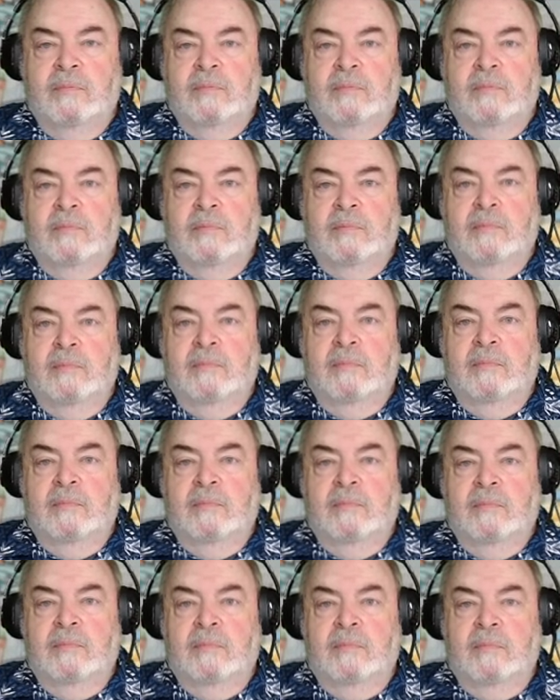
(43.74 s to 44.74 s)

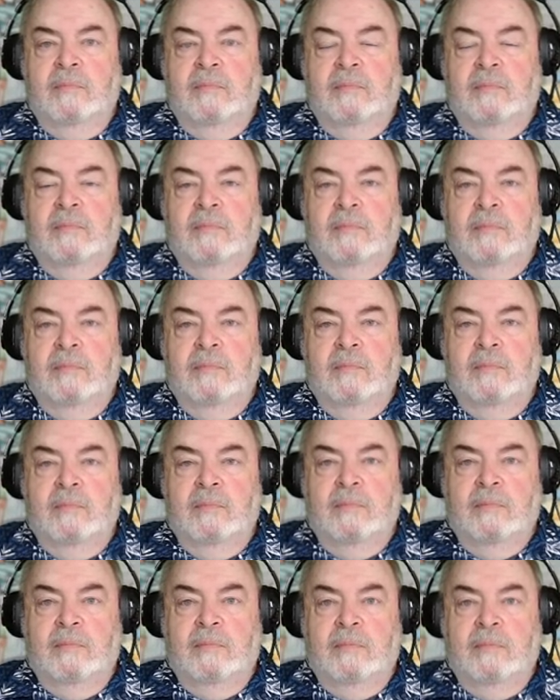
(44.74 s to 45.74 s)

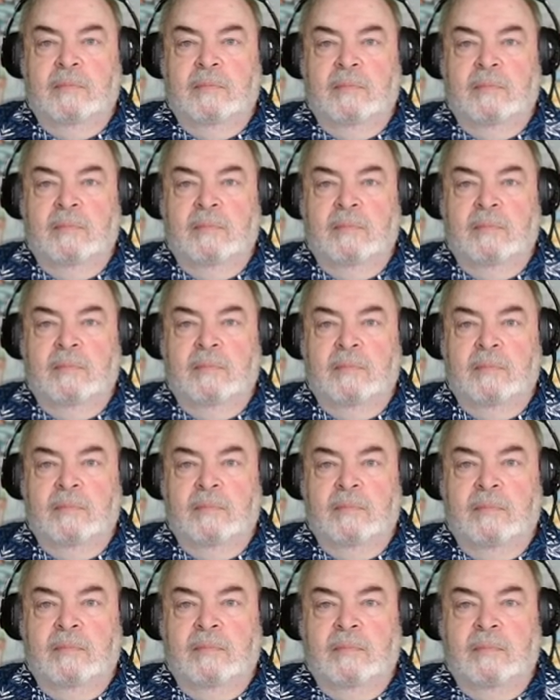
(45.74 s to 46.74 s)

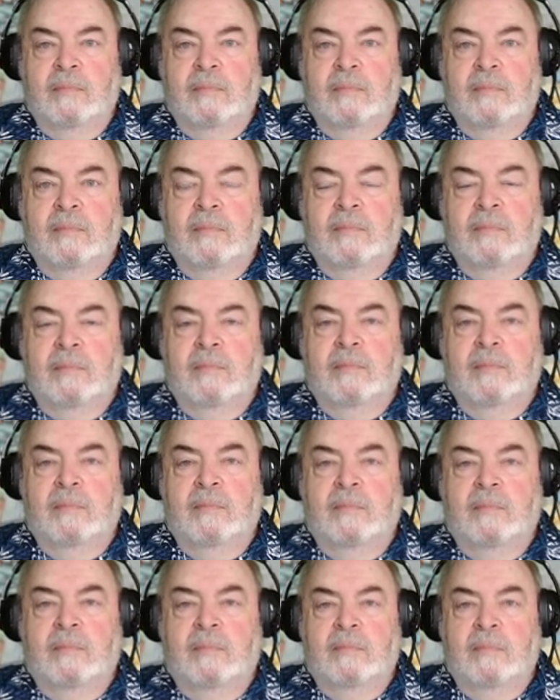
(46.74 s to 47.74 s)

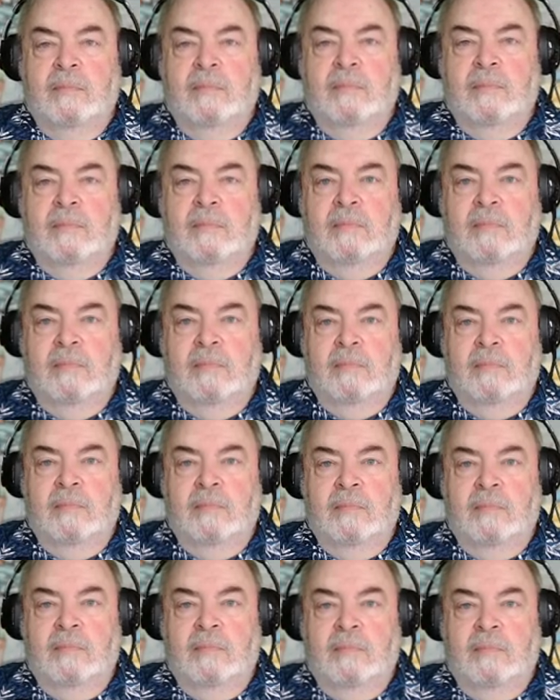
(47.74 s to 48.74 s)

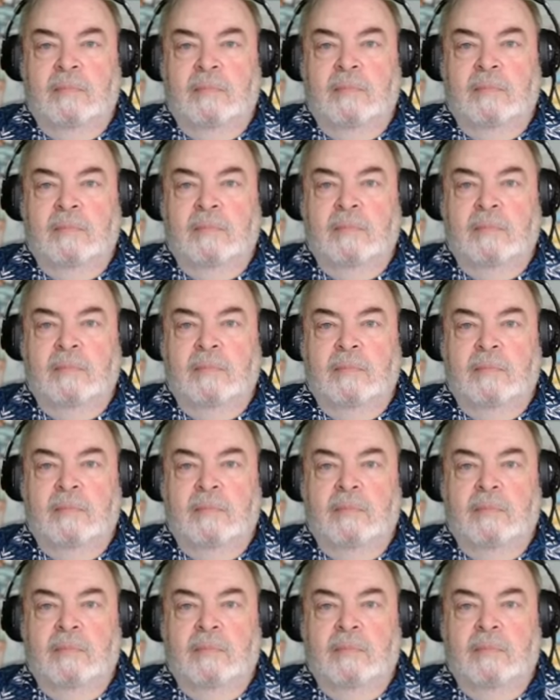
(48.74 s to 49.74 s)

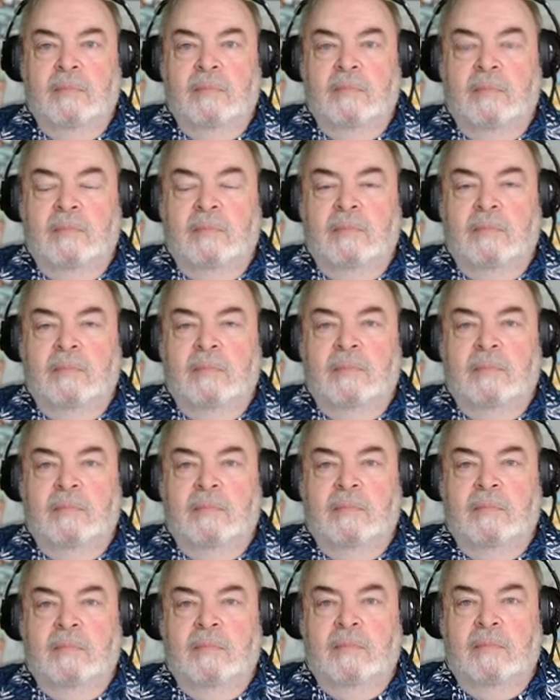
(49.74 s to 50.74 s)

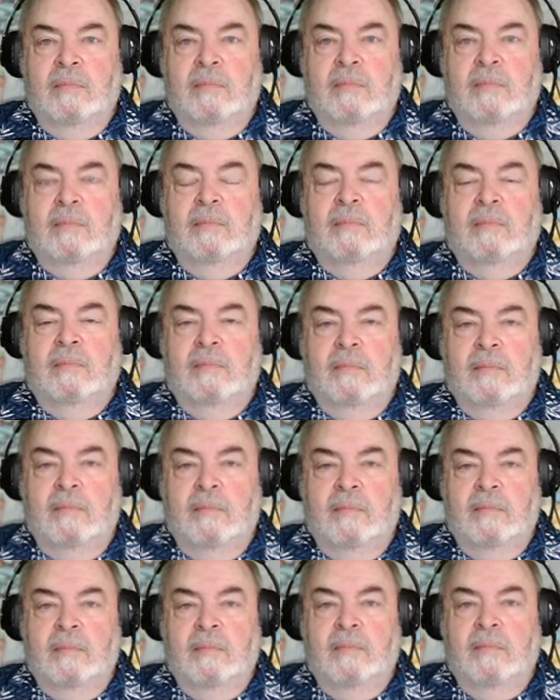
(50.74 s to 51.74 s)

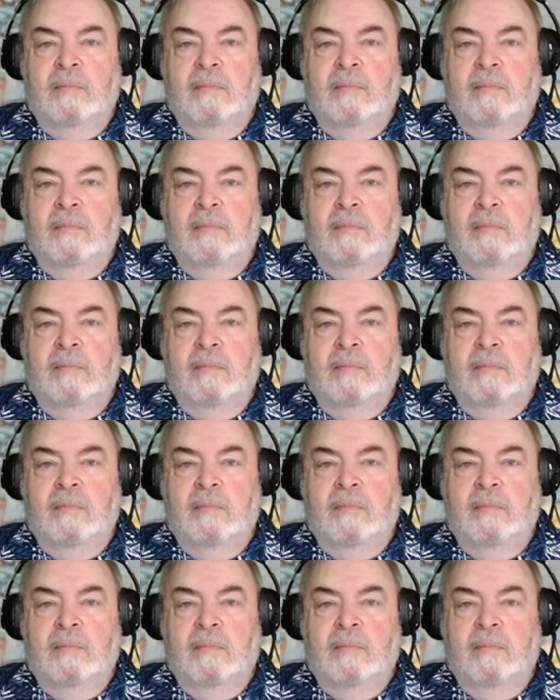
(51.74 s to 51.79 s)
(silent)